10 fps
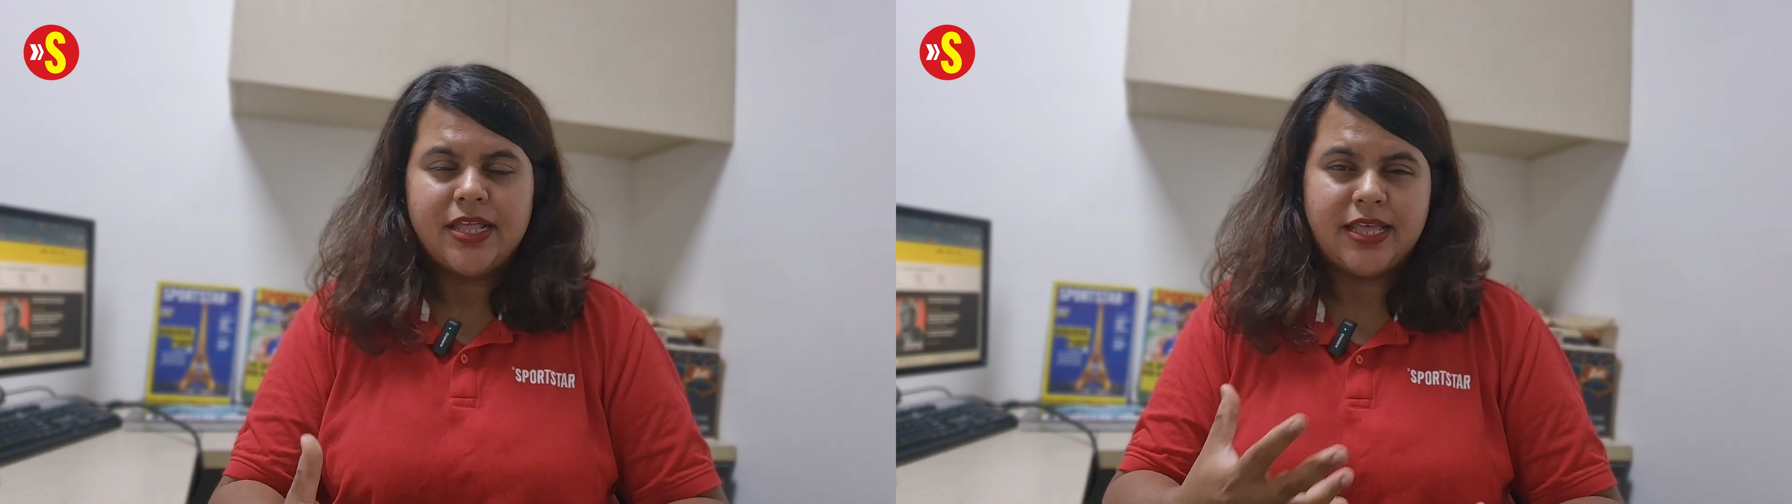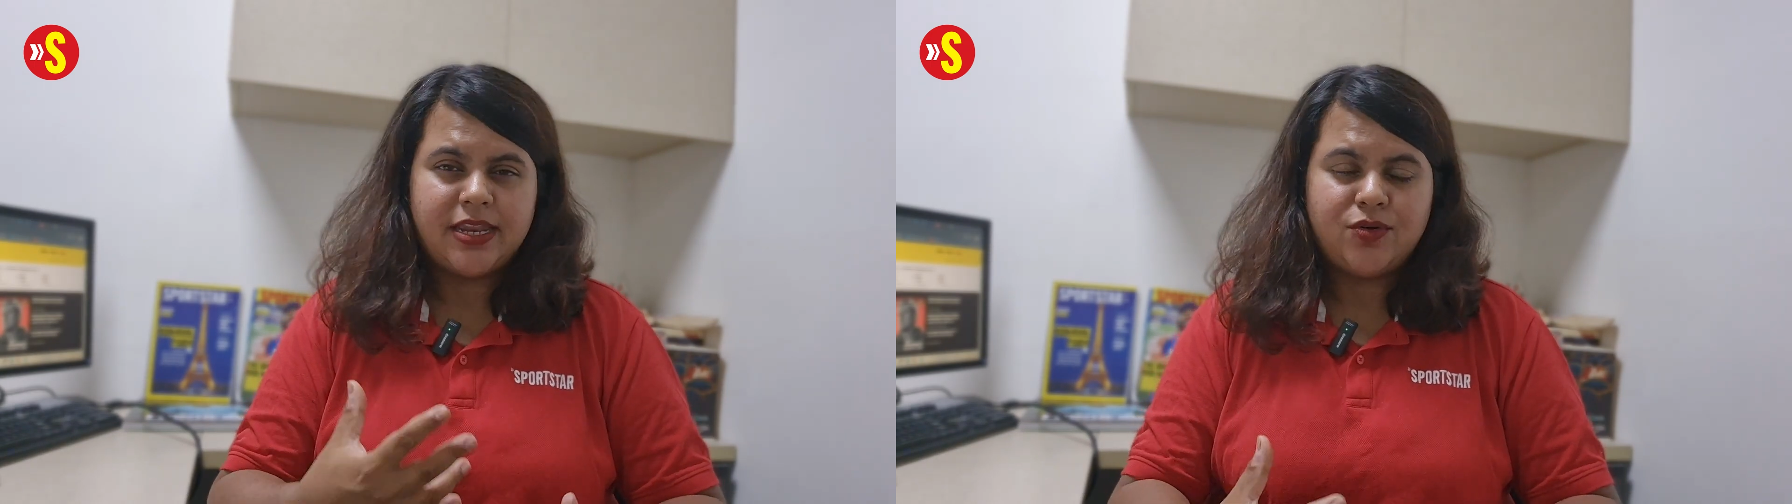
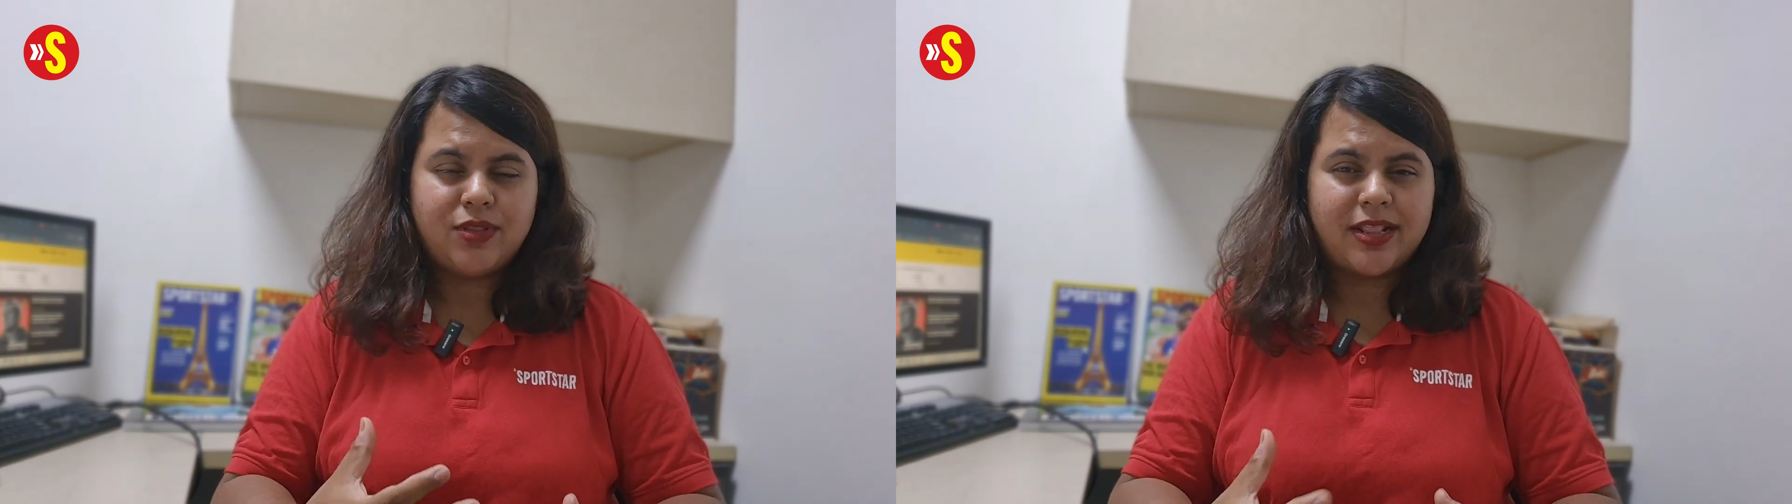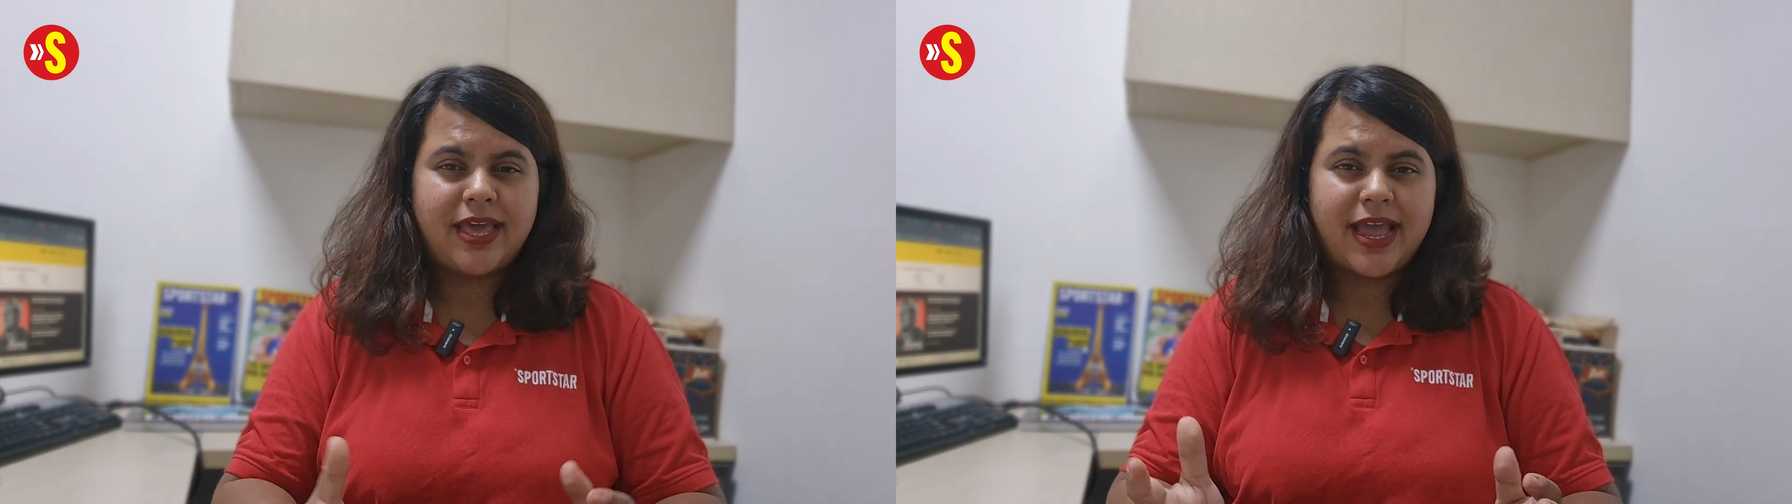They knew
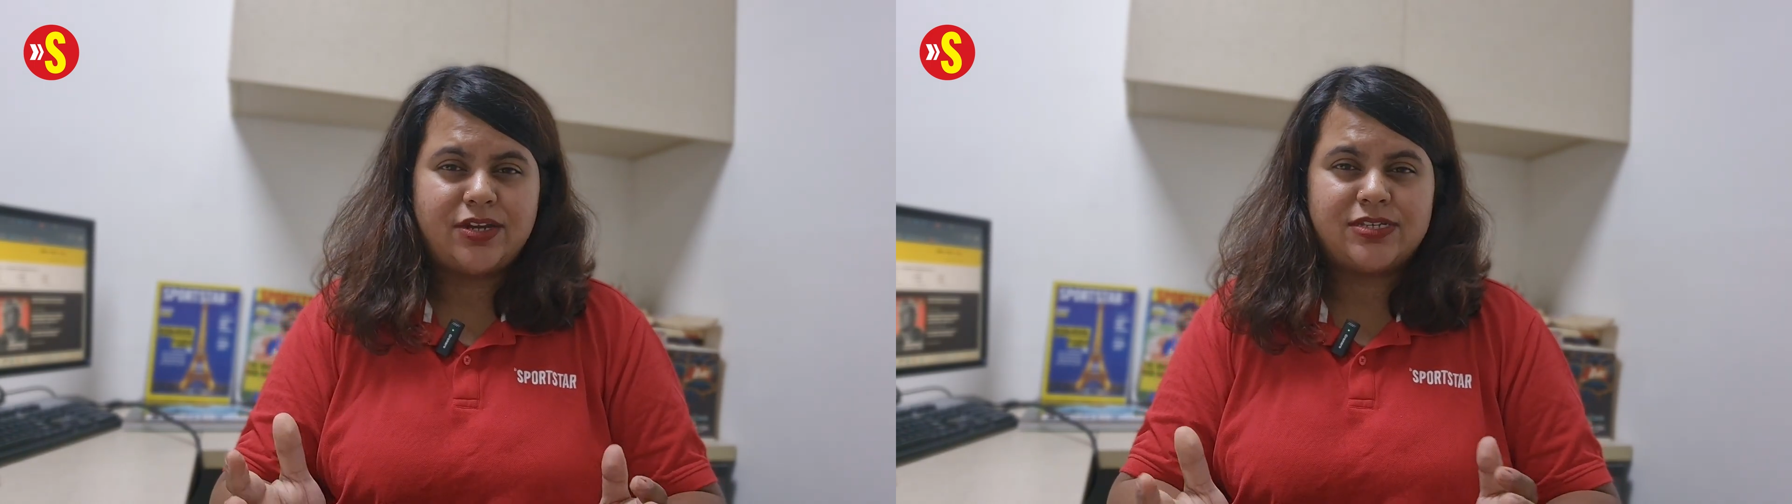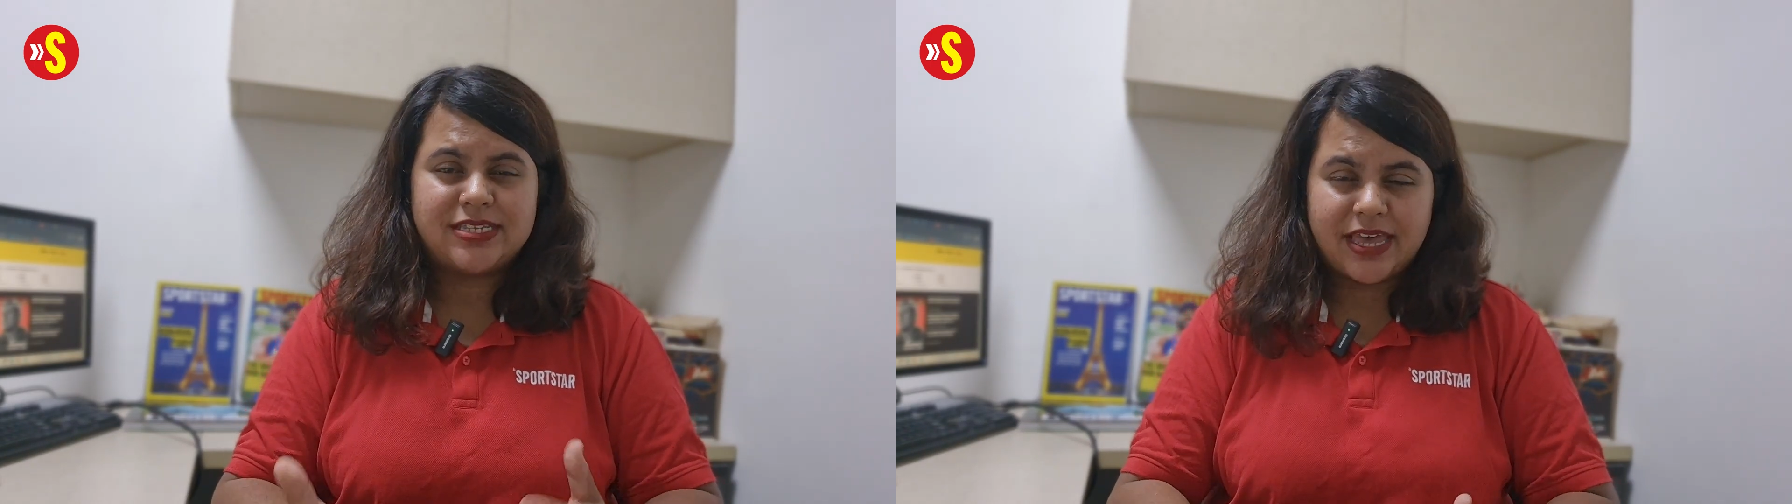that they had
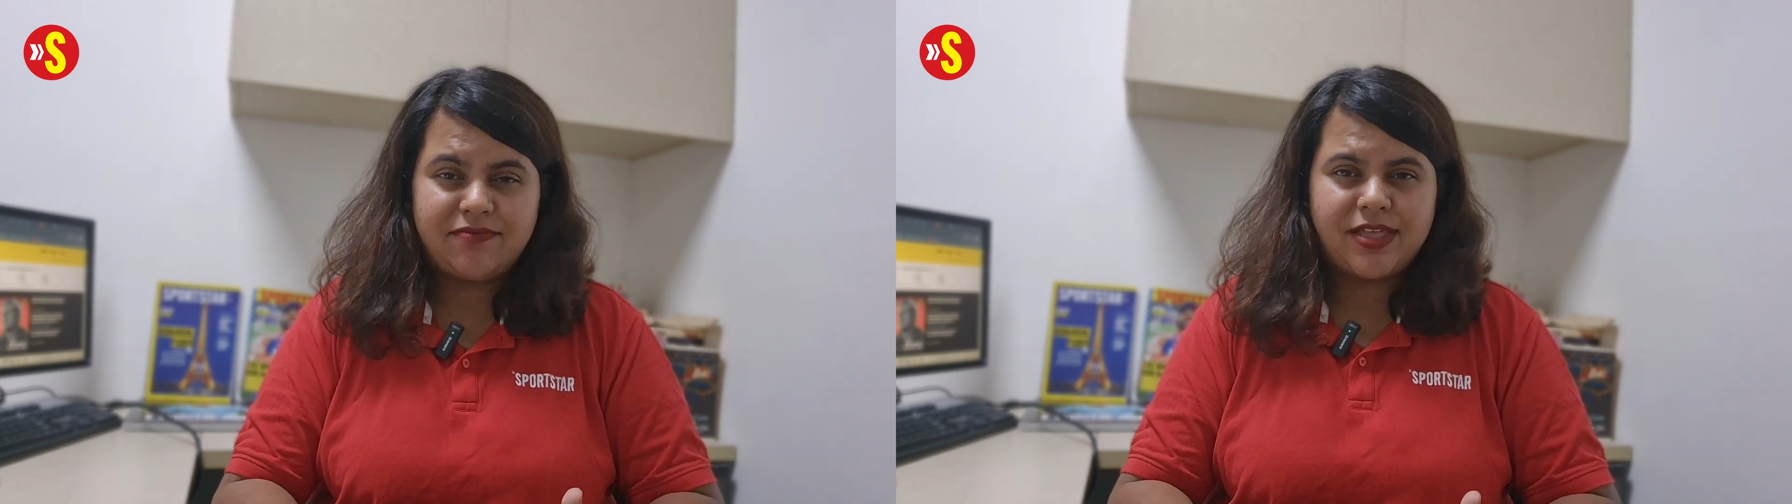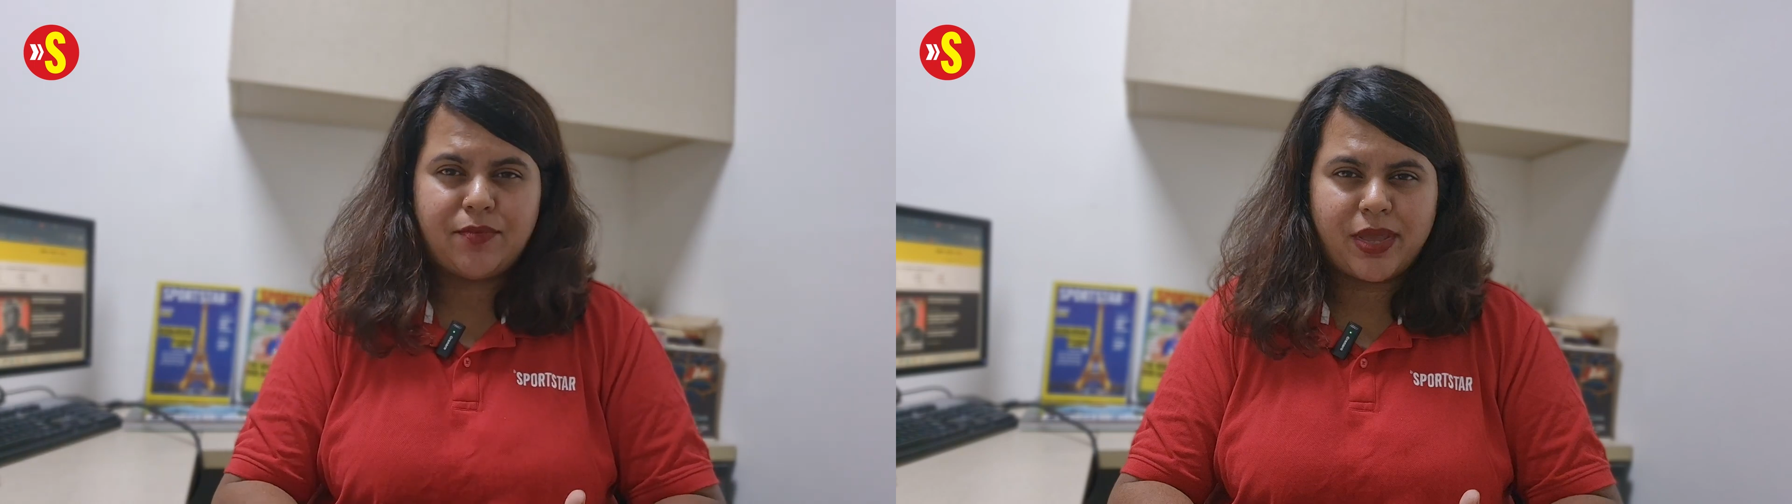to
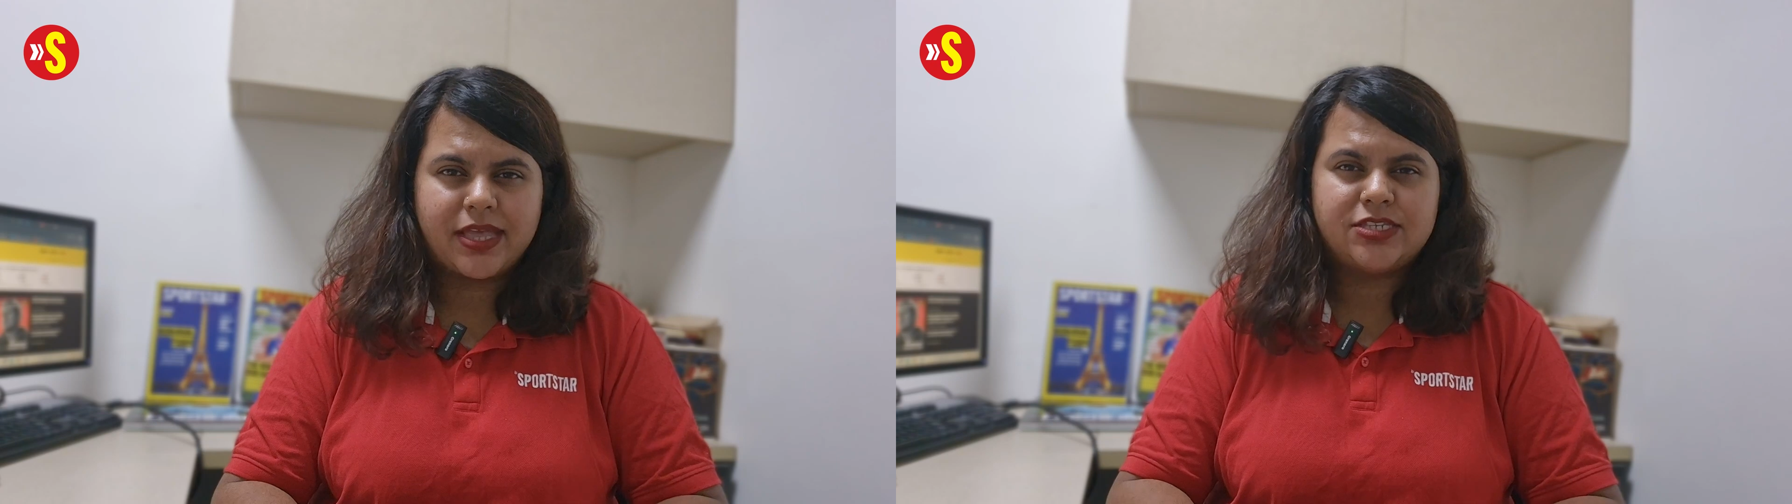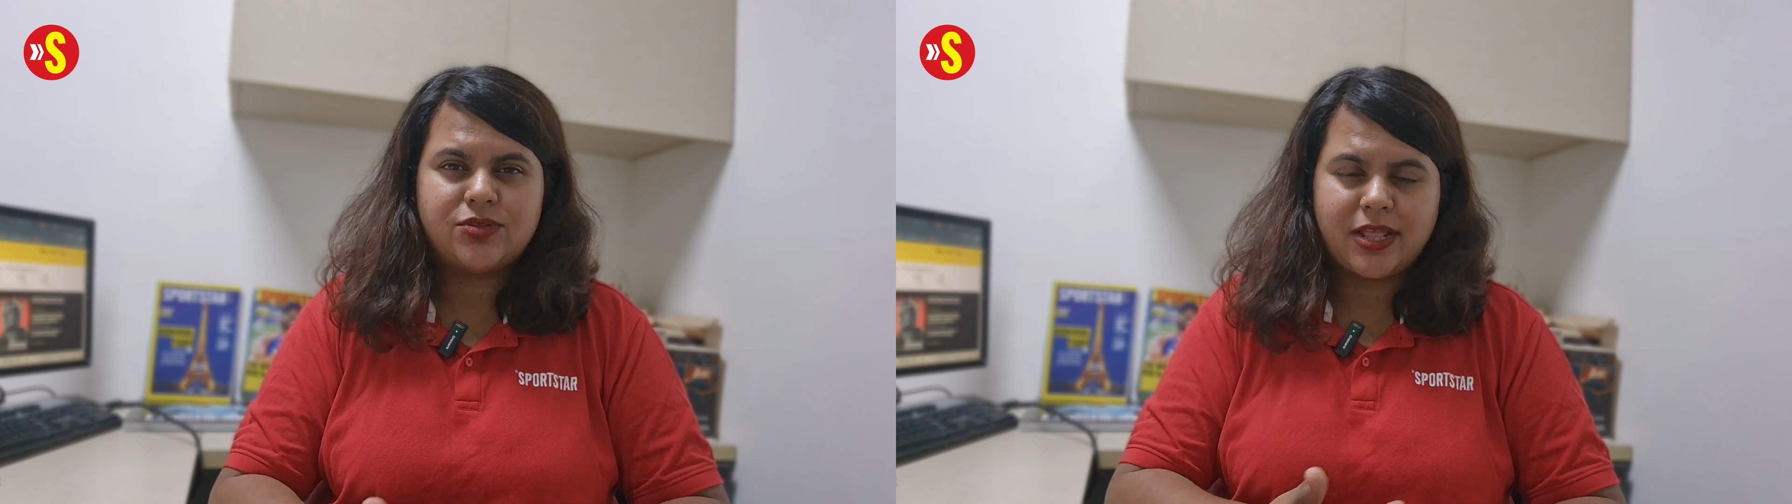save their
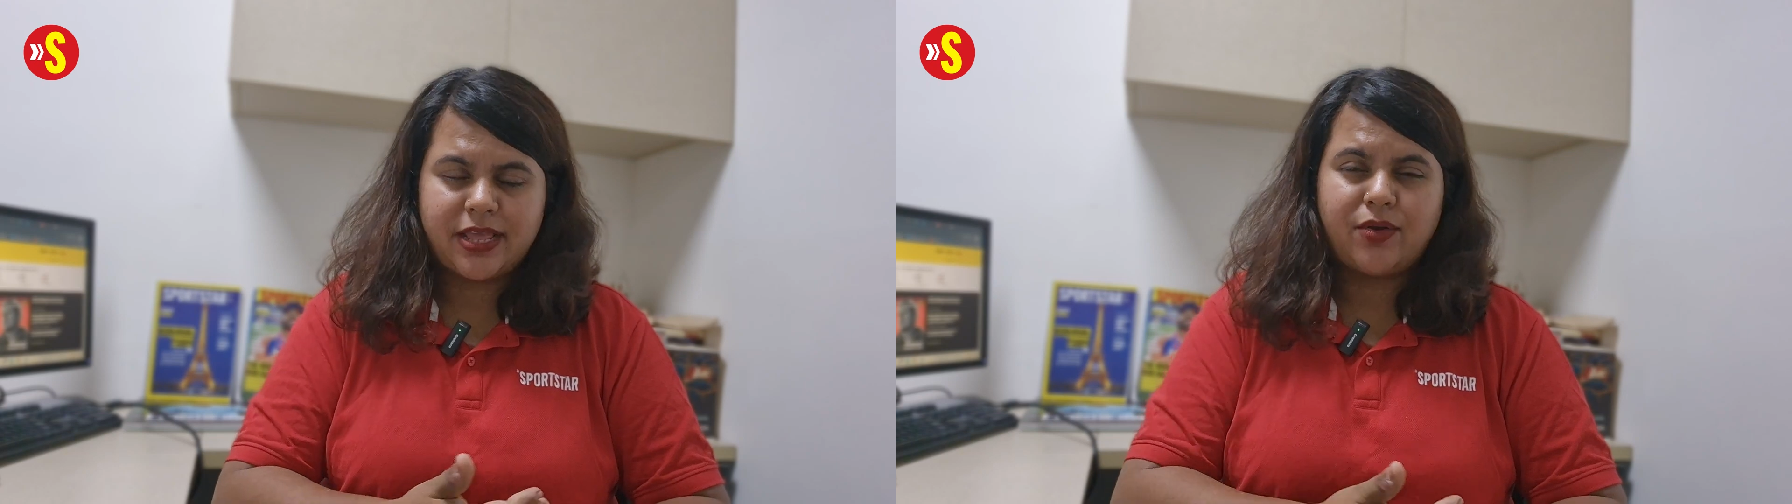wicket so that they